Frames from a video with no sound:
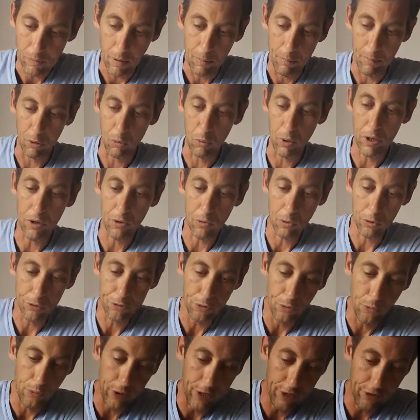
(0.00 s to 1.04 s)
but we can also
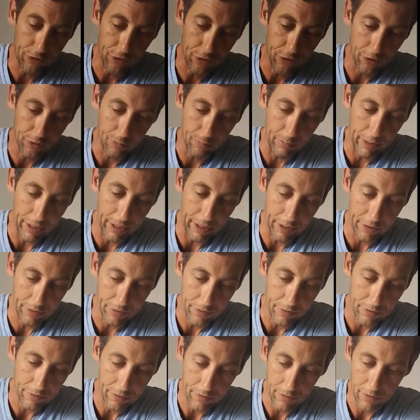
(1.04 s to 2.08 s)
reach this bed